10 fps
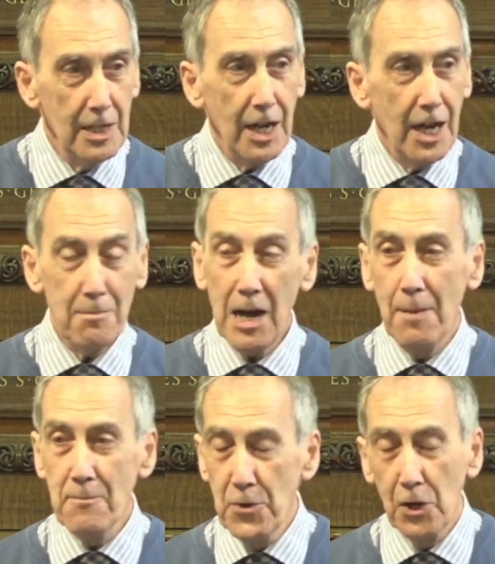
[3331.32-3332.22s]
um,
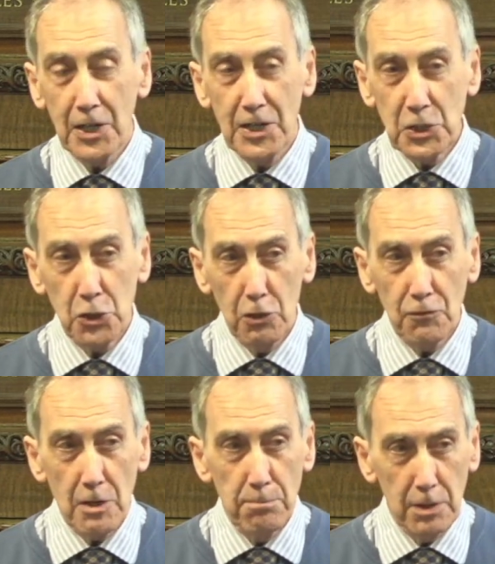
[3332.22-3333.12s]
I'm not going to solve
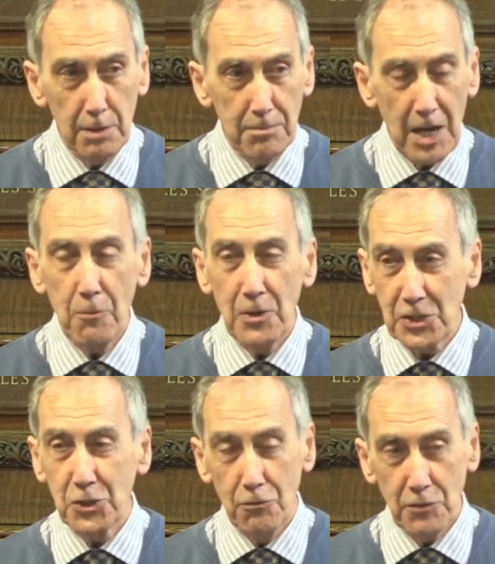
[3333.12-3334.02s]
your problem. I want to
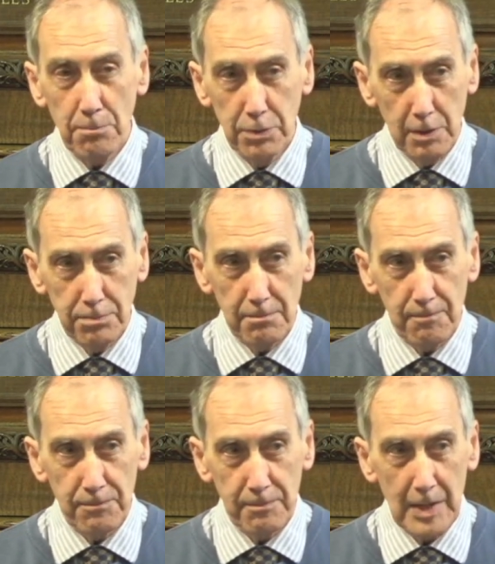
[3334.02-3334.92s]
solve your problem.
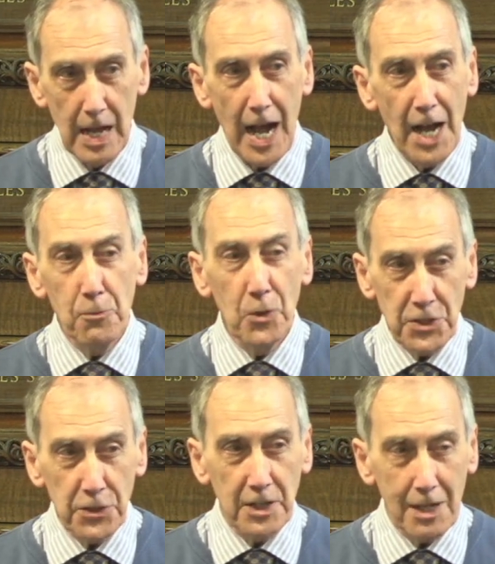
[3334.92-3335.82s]
I don't
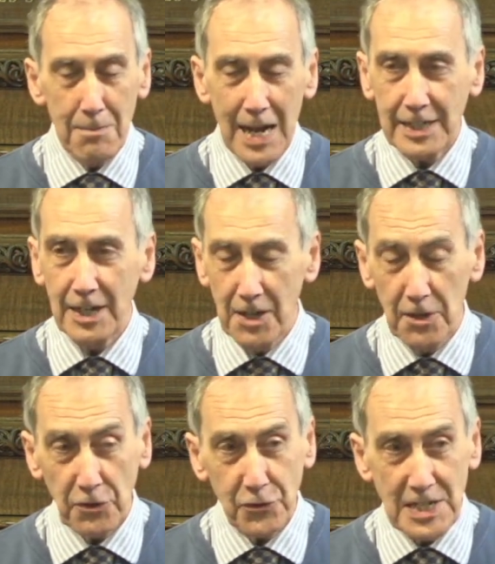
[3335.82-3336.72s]
want you to come back in
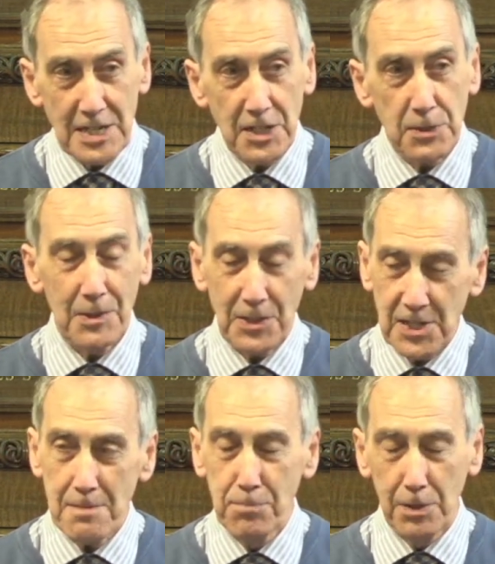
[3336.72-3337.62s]
another three years with the
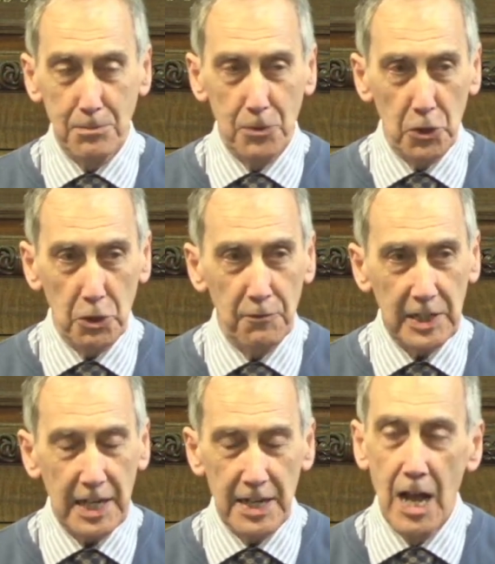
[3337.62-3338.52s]
same problem all over
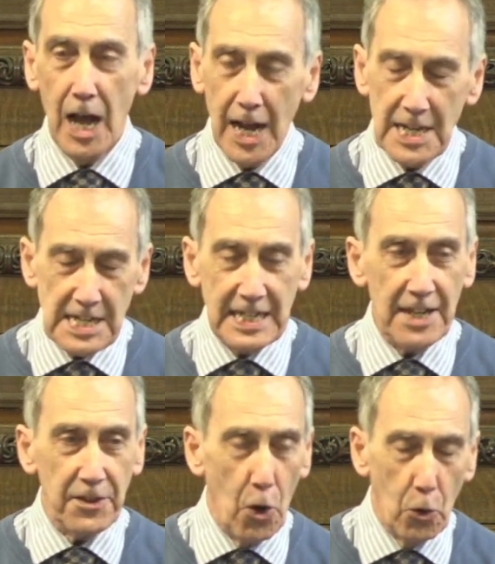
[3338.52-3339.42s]
again. I need to
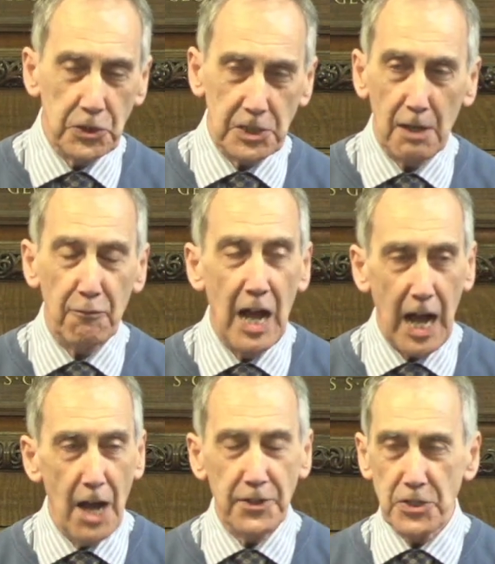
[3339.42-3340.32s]
get the whole stuff
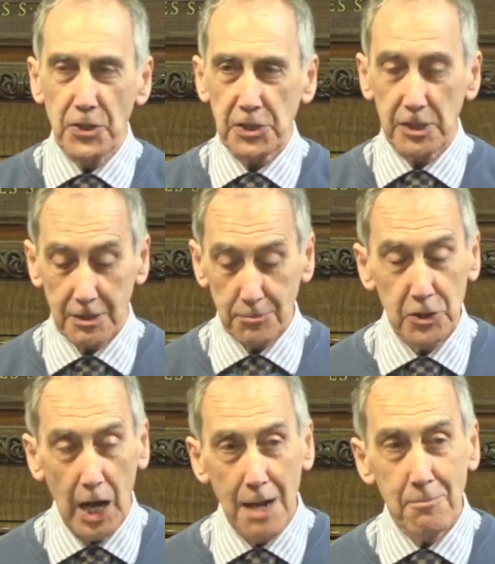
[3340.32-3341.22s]
out of your system.
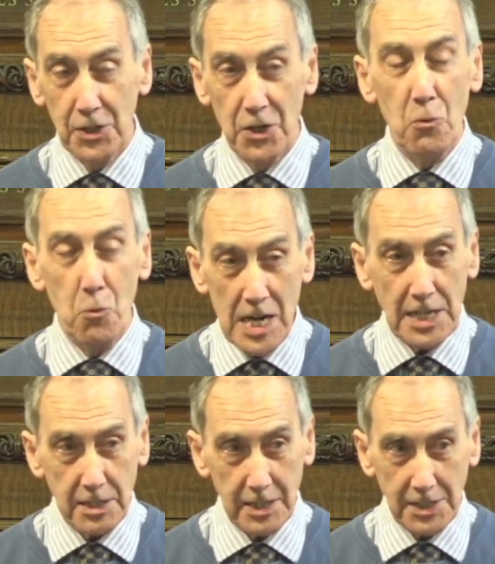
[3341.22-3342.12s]
So I'm going to
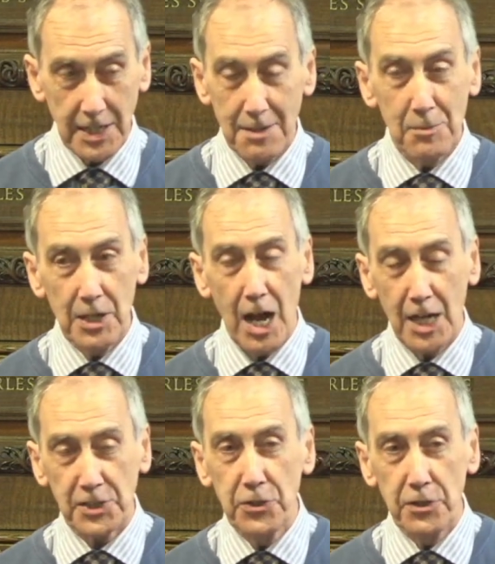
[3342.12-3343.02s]
wait, he said, and I'm going to
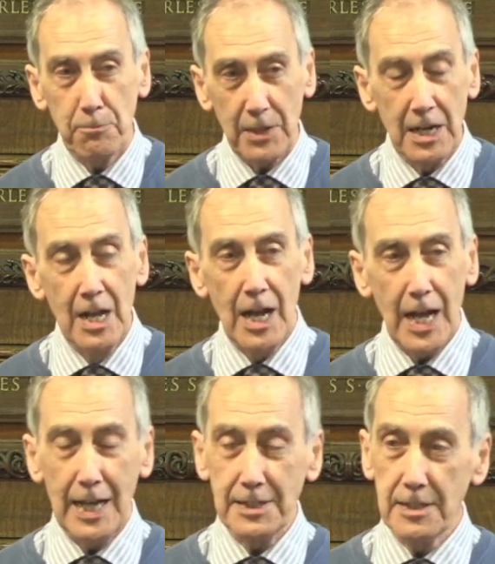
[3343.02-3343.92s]
ask you to wait.
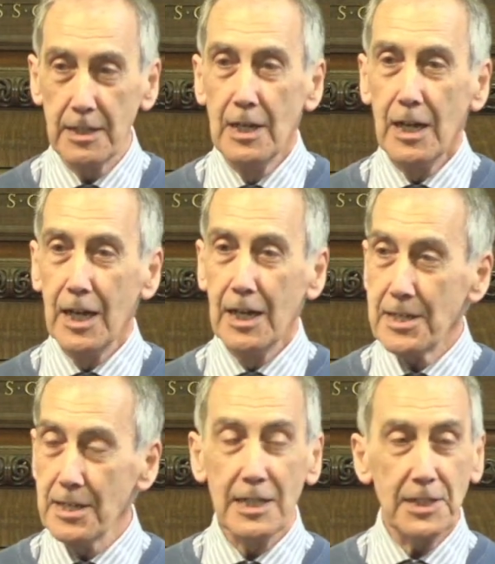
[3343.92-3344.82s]
And uh,
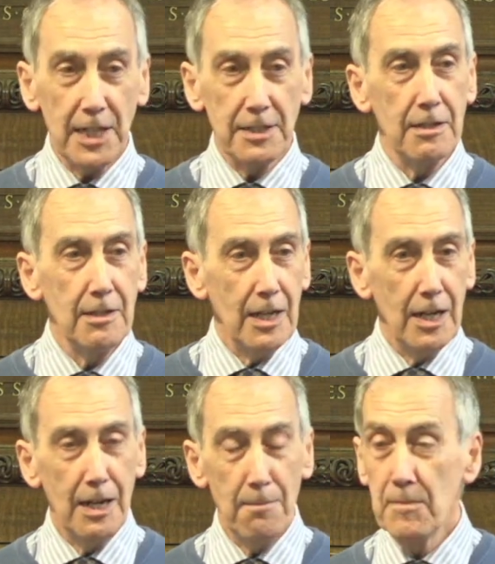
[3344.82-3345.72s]
here he said,
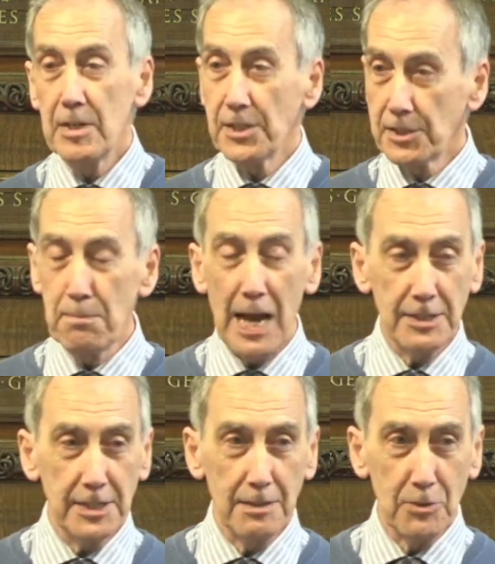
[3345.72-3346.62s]
um, here's some
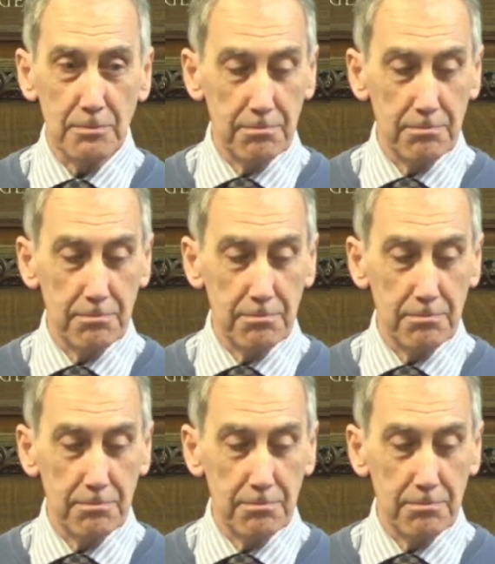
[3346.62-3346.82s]
paracetamol.